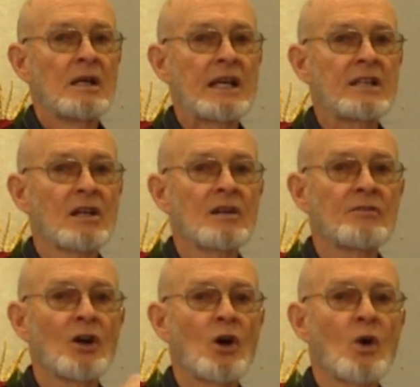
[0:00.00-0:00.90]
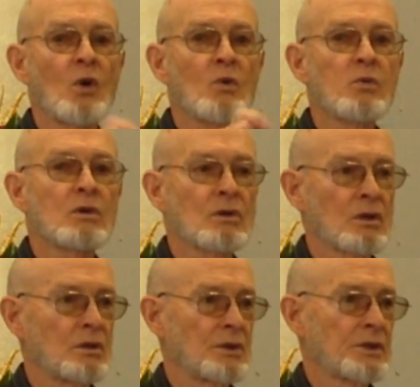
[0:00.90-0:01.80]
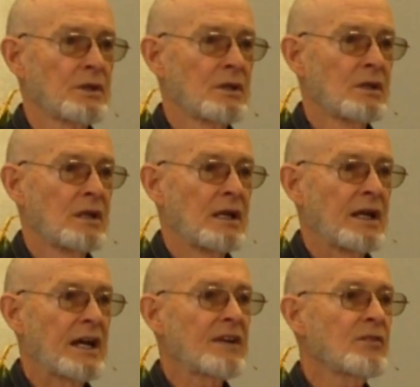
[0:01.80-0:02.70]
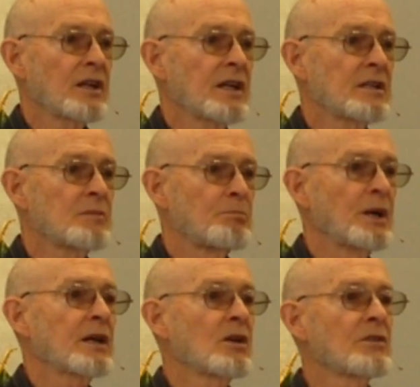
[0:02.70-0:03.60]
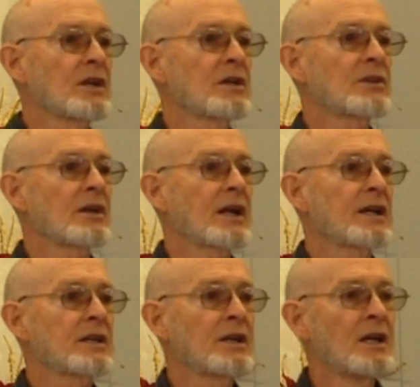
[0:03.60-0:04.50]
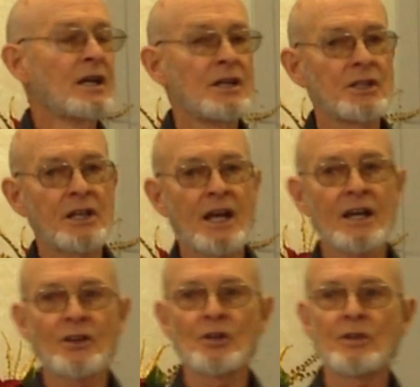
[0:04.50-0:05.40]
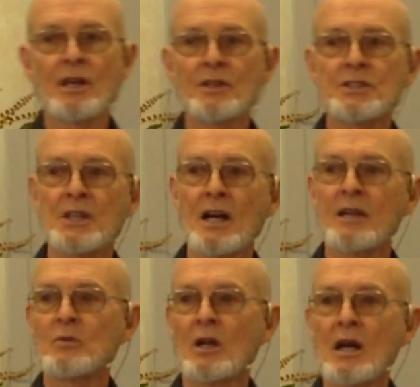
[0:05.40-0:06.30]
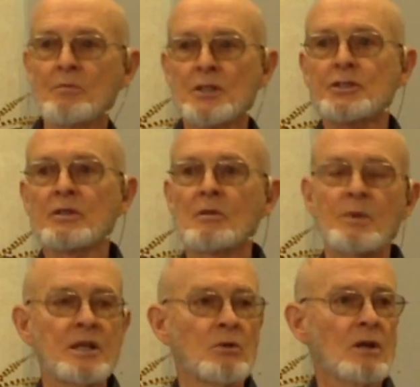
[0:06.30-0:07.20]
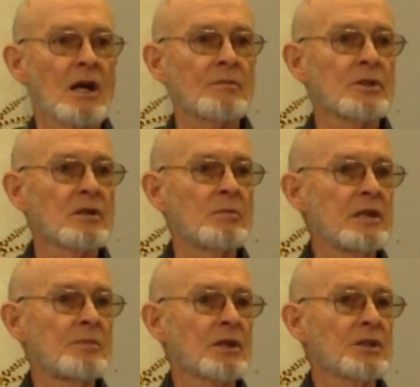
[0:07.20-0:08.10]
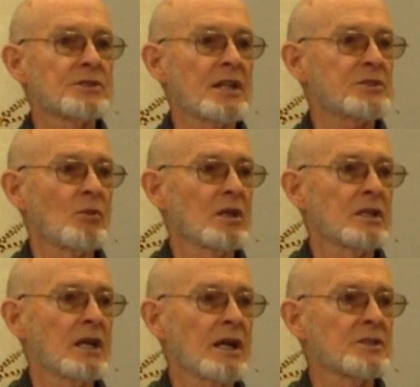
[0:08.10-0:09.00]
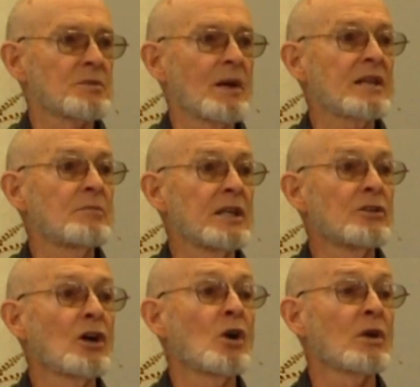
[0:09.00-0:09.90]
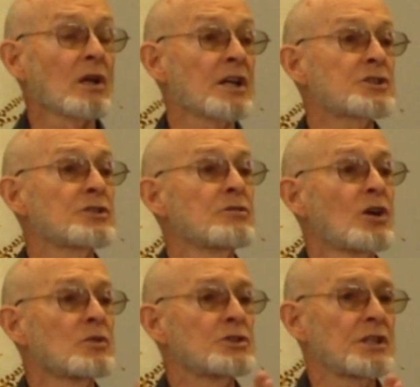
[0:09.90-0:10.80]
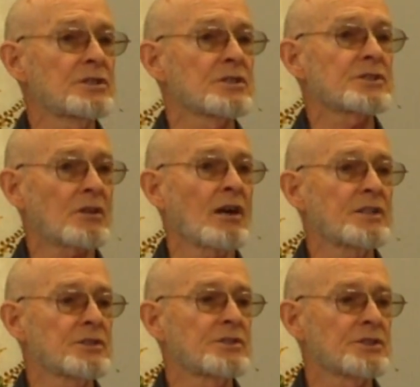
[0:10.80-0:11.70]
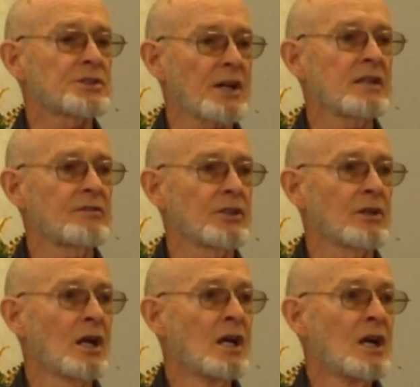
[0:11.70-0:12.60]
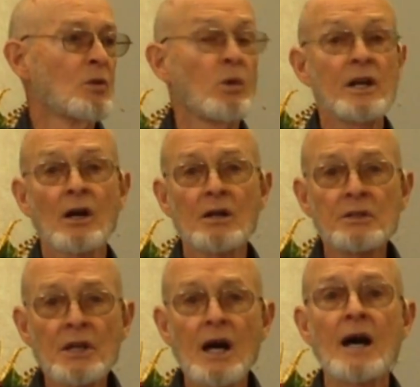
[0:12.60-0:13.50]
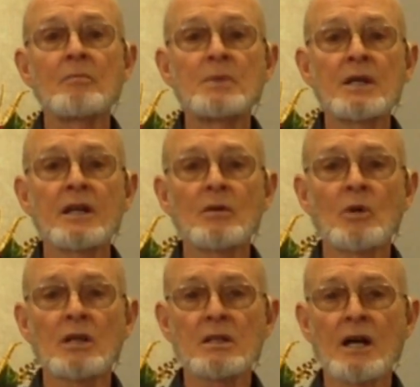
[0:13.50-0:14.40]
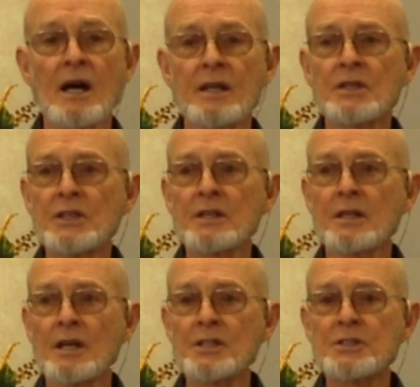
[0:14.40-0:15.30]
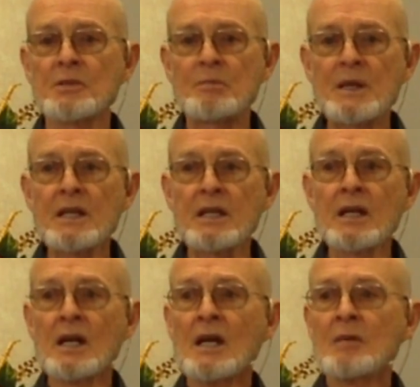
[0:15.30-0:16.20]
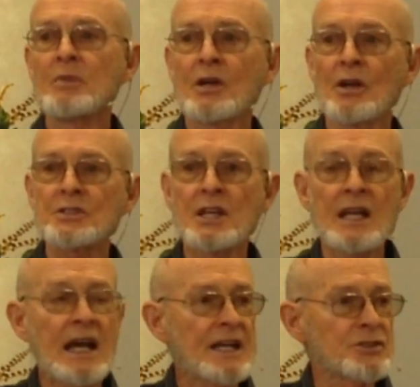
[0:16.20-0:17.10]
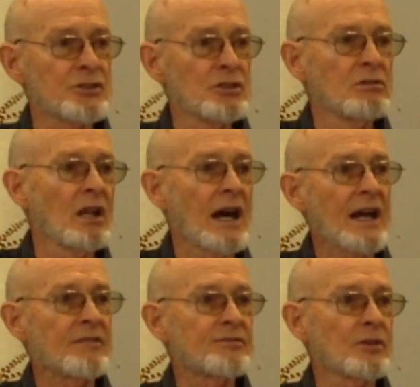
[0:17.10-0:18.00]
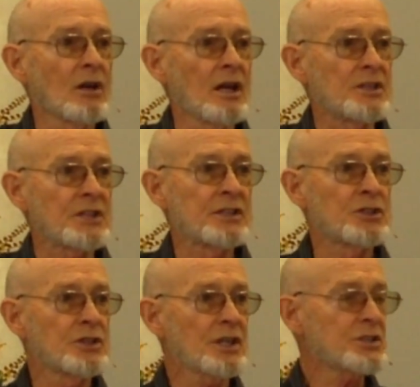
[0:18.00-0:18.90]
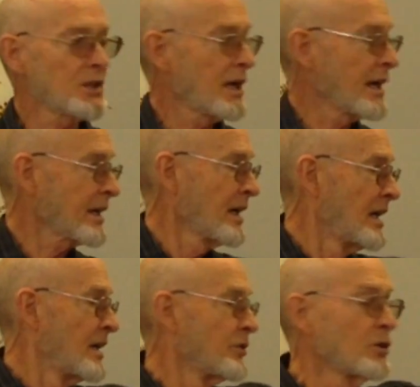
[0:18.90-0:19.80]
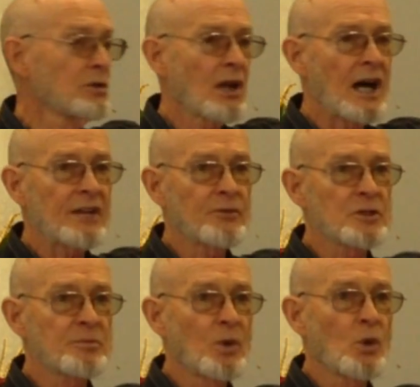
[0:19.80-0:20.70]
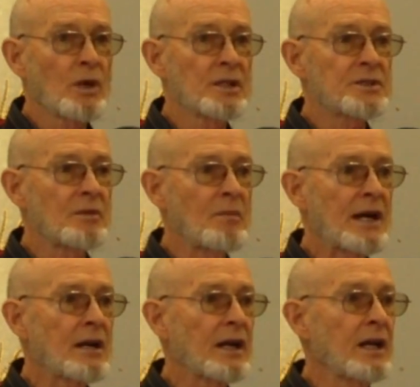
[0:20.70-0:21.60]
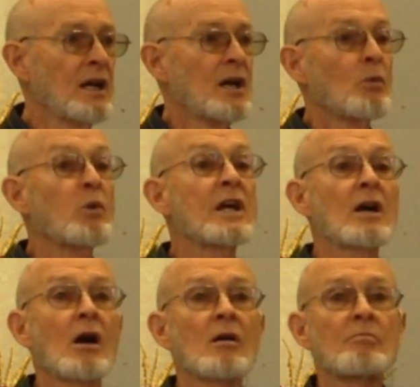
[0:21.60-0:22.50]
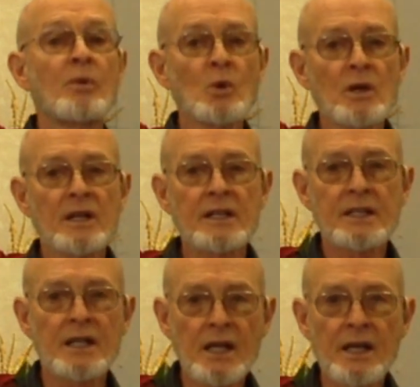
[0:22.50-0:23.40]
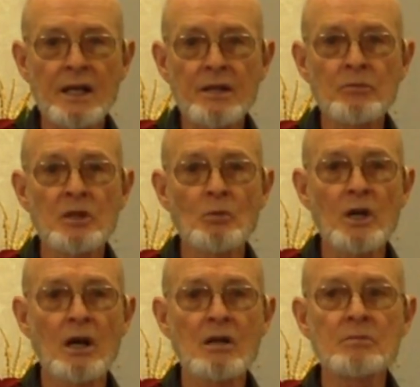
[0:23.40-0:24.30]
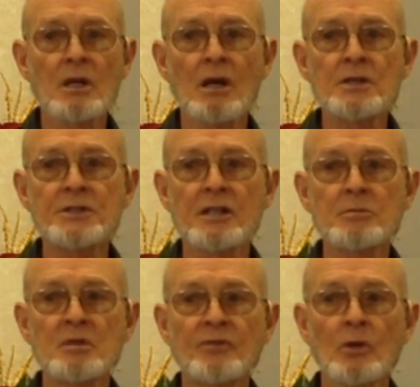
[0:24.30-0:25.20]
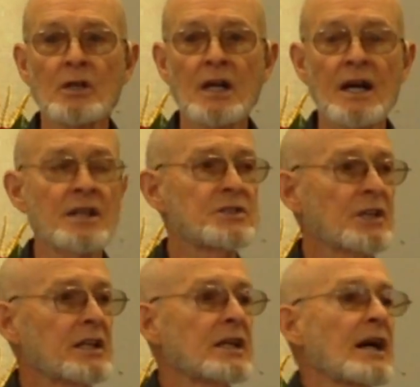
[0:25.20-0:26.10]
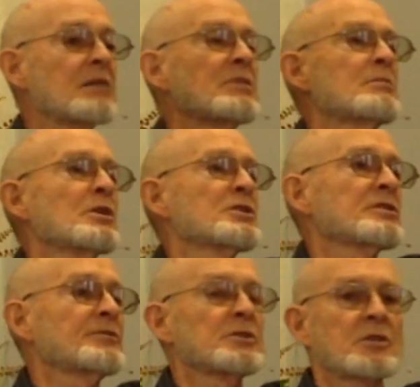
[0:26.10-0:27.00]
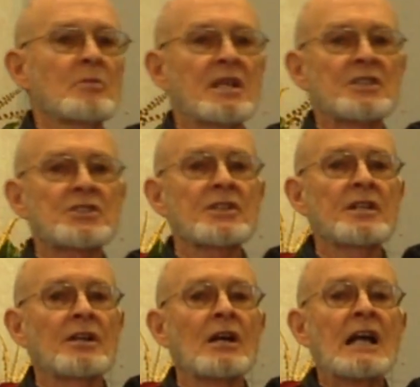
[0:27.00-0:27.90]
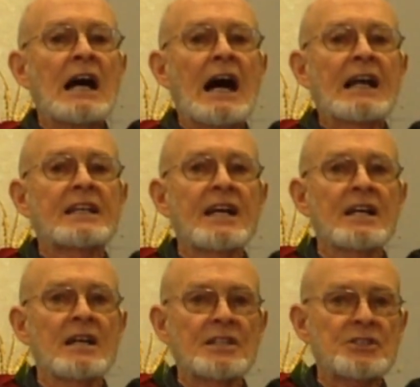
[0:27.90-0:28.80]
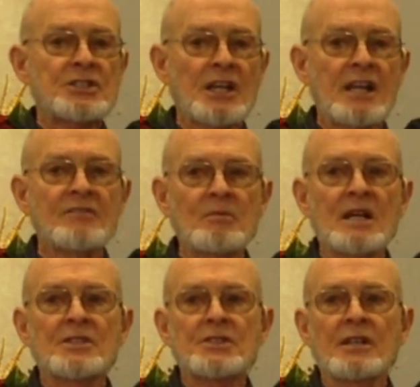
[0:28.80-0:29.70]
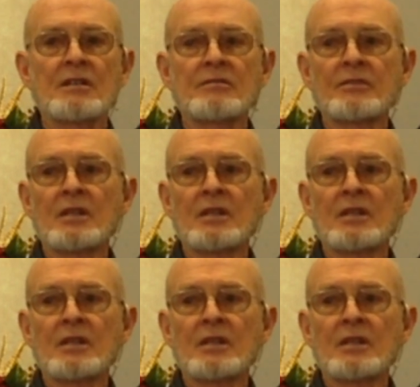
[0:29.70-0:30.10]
He loved the whole world every of, but on the other hand, you can't go the other side well, I'm just going to be what I'm going to be because that's what God has made me. No, unless you know Jesus Christ as your Savior, we are not being what God intended us to be because He has new life for us. And just like new life was born into Mary, we are born again when we humble ourselves before God and say, God, be merciful to me, a sinner. I cannot save myself.